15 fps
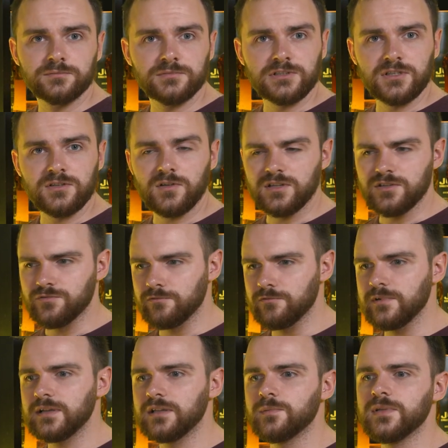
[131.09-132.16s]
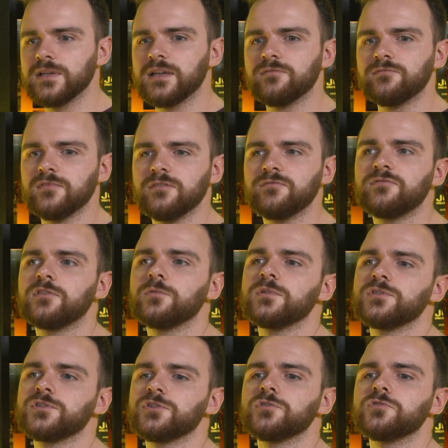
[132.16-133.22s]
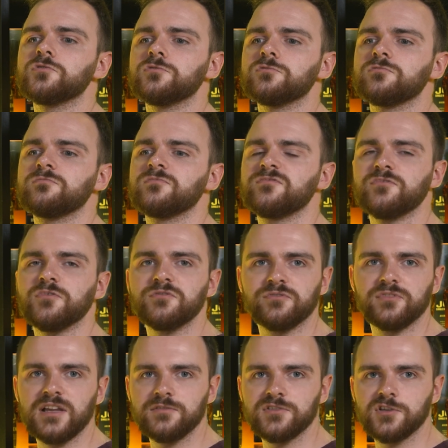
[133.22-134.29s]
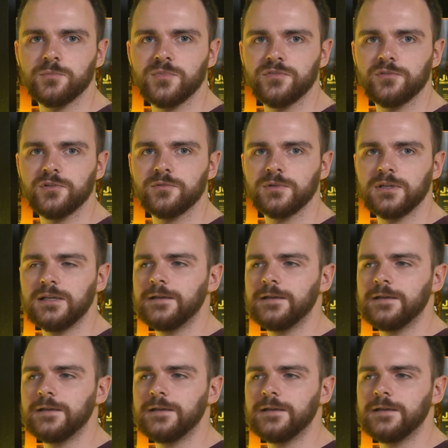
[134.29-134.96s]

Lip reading: You know, you've got these really big influential fruit flavours coming through,